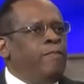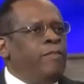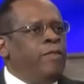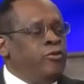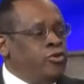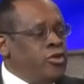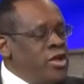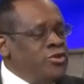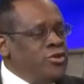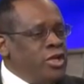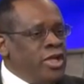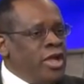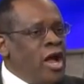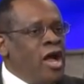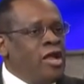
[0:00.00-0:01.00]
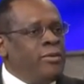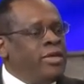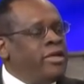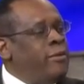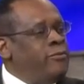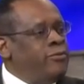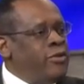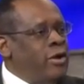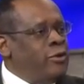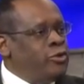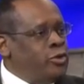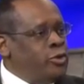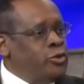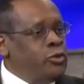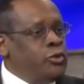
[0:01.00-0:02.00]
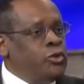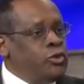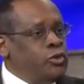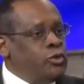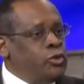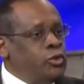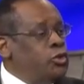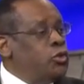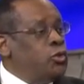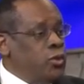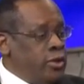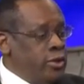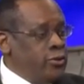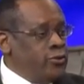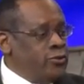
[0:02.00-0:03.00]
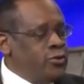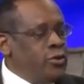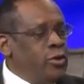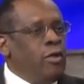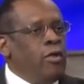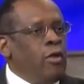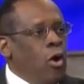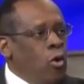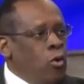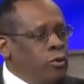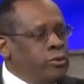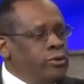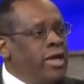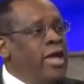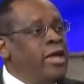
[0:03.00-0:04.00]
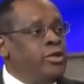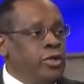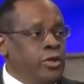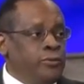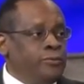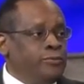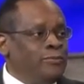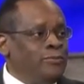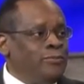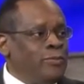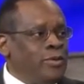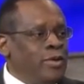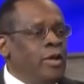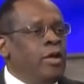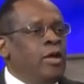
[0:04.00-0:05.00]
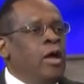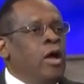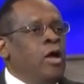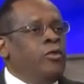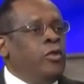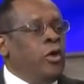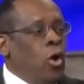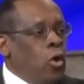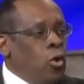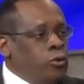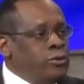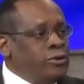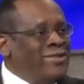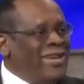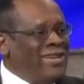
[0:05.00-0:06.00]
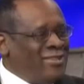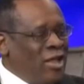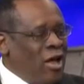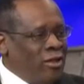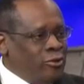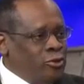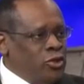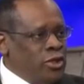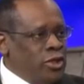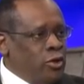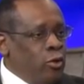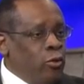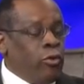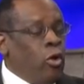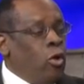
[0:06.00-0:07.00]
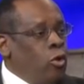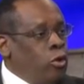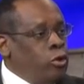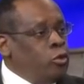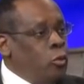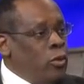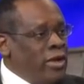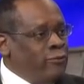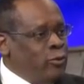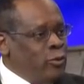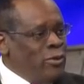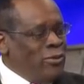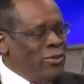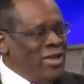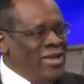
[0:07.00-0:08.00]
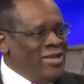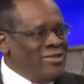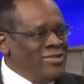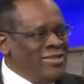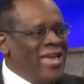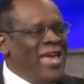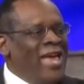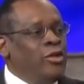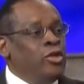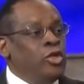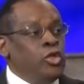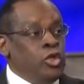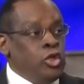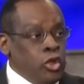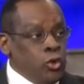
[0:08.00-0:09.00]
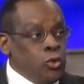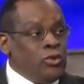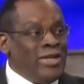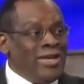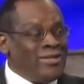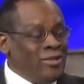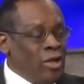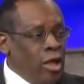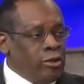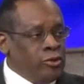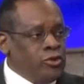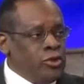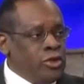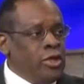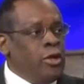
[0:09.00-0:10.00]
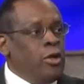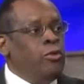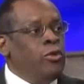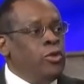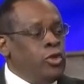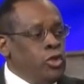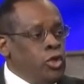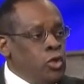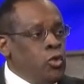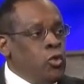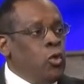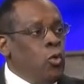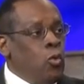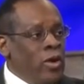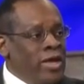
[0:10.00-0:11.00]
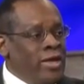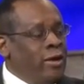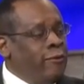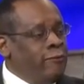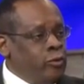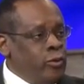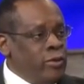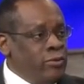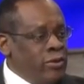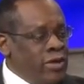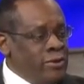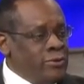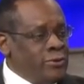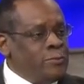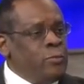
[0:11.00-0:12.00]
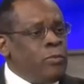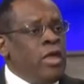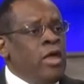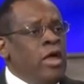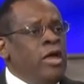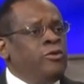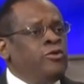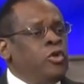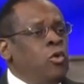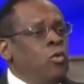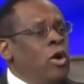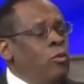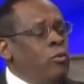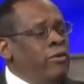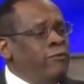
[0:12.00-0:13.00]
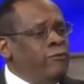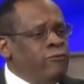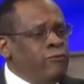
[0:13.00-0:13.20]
The change in economy comes down to two words, old and new. The old technology, or the old way of doing things, and the new technology, the new way of doing things. And so what we have